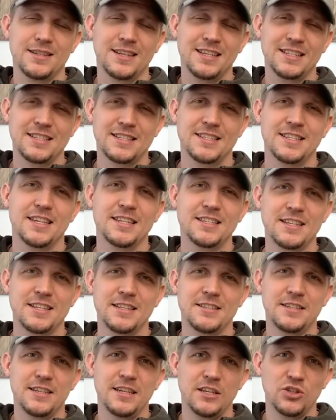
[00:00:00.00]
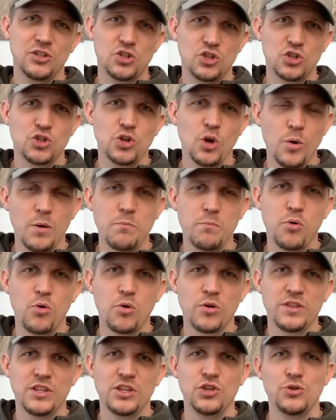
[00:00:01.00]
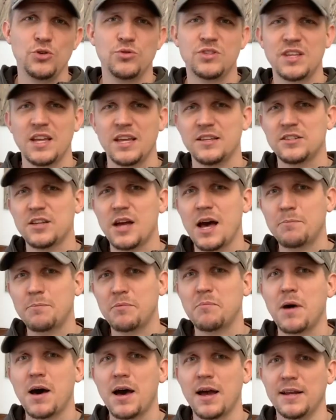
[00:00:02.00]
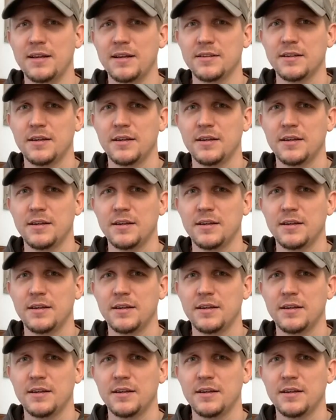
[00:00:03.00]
Consistency is so important that you stay top of mind.